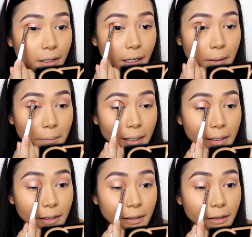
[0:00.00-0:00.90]
that
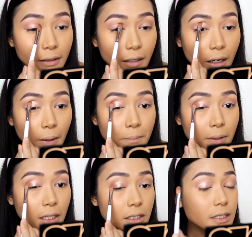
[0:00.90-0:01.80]
made it
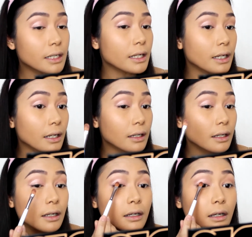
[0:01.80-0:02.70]
amazing.
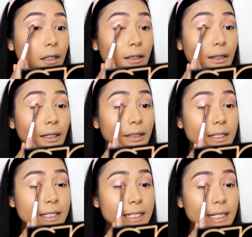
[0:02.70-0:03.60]
Look at
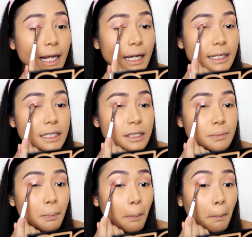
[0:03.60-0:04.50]
this nice
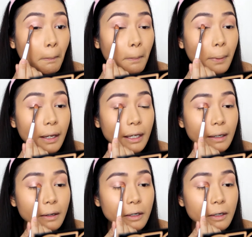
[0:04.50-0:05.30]
pink